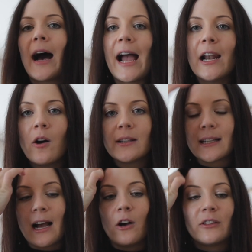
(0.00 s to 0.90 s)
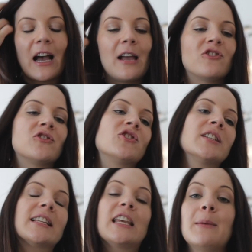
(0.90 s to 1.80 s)
I lost count. I
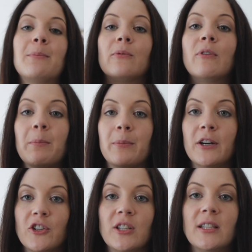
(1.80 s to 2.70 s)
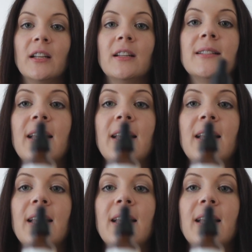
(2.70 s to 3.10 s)
just keep repurchasing this